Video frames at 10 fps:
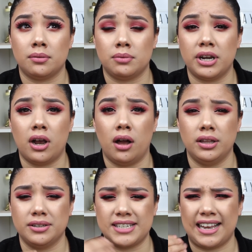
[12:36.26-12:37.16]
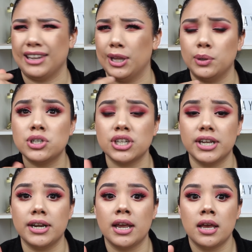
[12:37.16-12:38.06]
what do you call it? It's like a
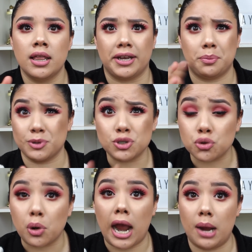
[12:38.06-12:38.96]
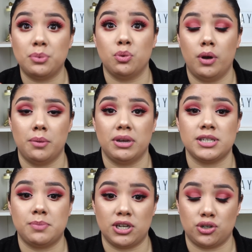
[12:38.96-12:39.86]
lotion, like prescribed one, my
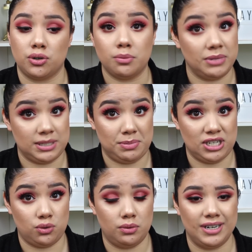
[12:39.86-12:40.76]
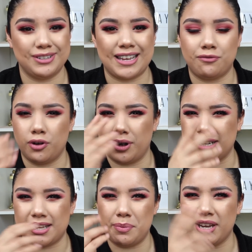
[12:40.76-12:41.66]
special one. It's like for,
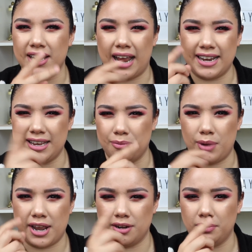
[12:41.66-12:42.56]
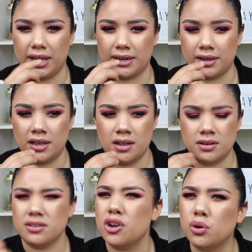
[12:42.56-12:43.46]
because I get random like
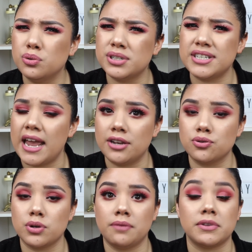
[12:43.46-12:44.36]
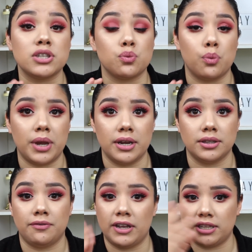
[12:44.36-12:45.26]
nose dandruff. It's
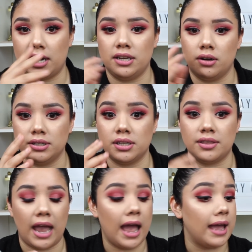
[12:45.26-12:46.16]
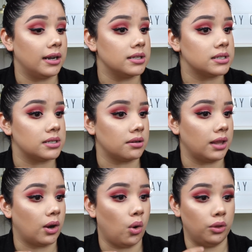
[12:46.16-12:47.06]
weird. The fact that I did that and it's still
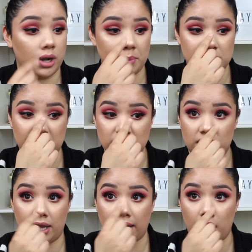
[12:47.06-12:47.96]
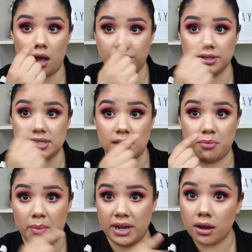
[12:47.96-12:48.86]
like holding up, especially like on the
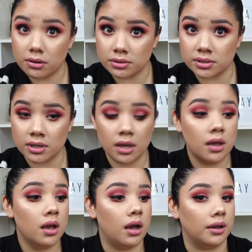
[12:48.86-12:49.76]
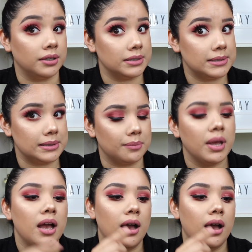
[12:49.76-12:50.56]
tip of my nose, on the tip.